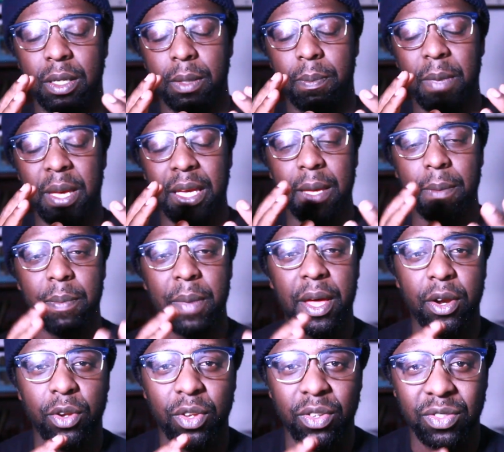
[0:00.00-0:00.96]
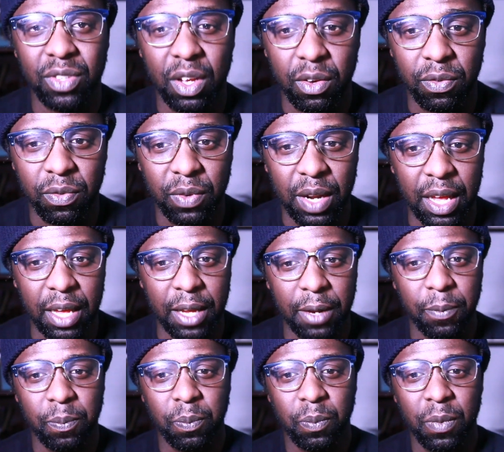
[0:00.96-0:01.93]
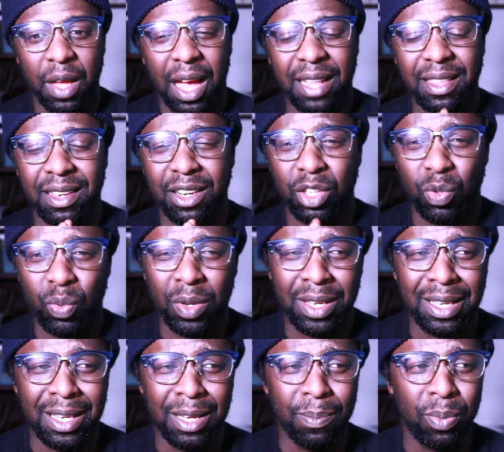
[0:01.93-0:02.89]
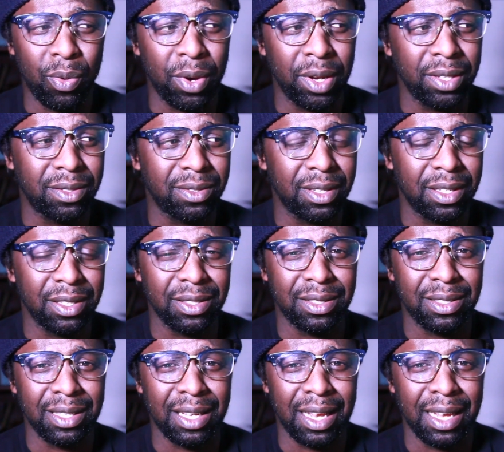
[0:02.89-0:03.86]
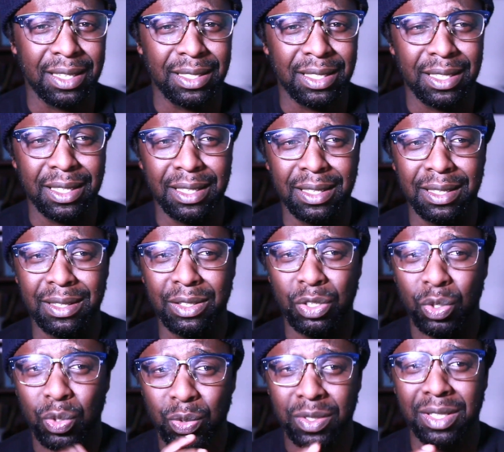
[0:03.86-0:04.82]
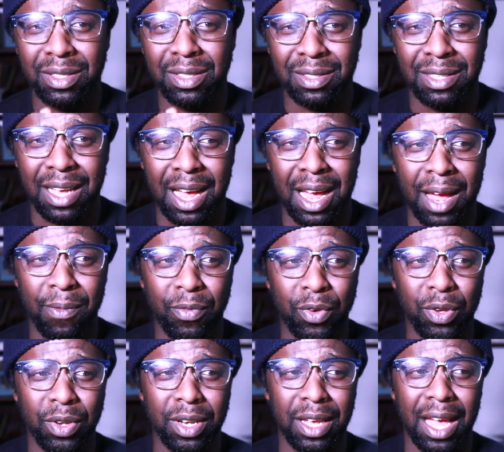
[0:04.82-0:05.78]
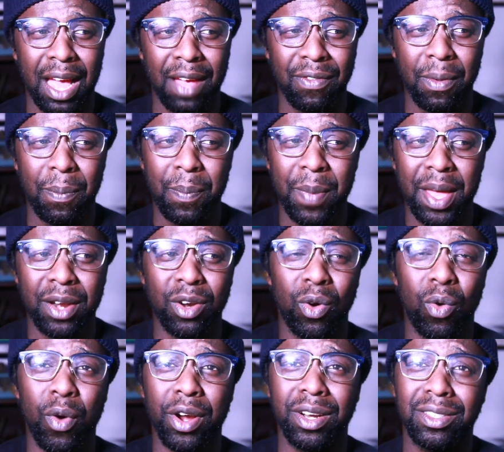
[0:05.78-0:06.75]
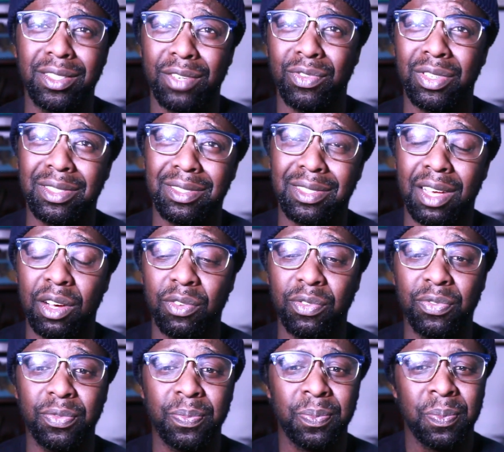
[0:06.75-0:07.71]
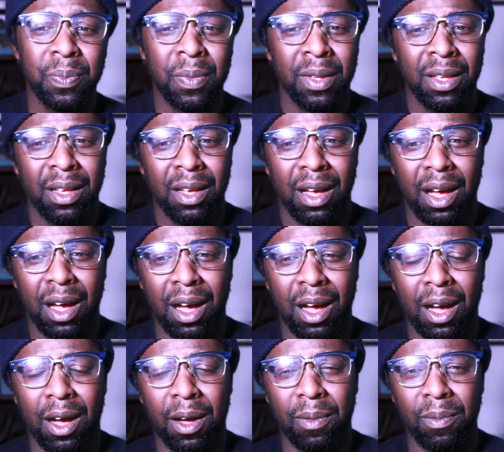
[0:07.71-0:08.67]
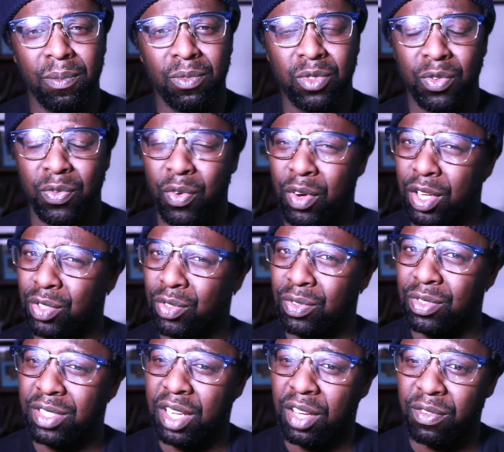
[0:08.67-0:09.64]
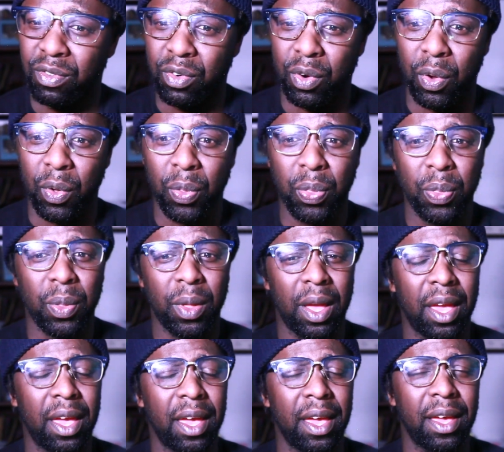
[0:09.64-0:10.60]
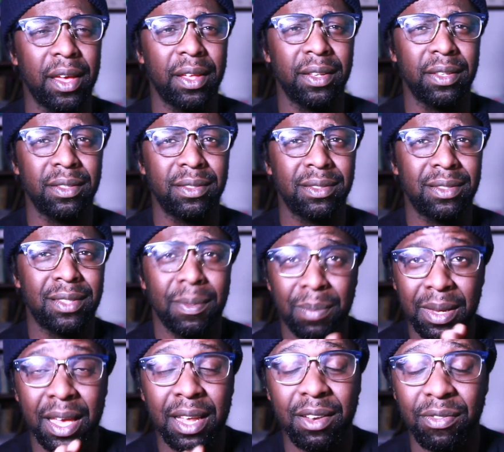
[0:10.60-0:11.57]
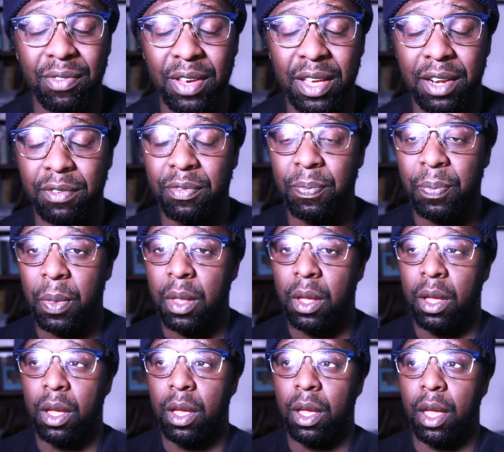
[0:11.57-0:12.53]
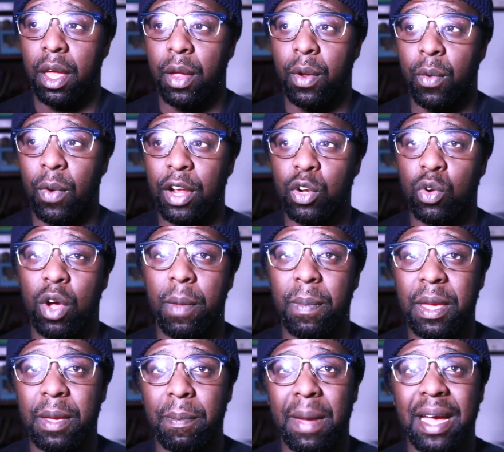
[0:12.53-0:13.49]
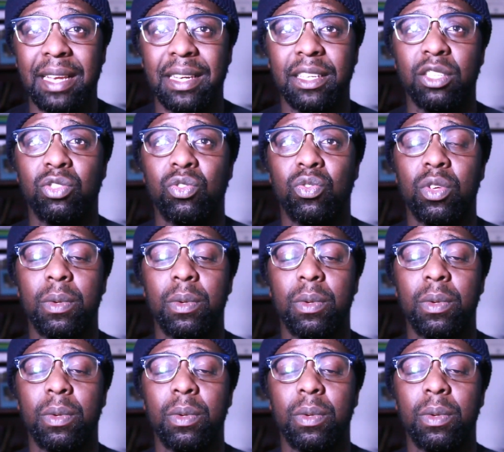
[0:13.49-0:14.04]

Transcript: make it better yourself. Like, I think the 3 key points is to actually use this time for you to have a better awareness of yourself, to focus on self-growth, and to be innovative. And what do I mean by these 3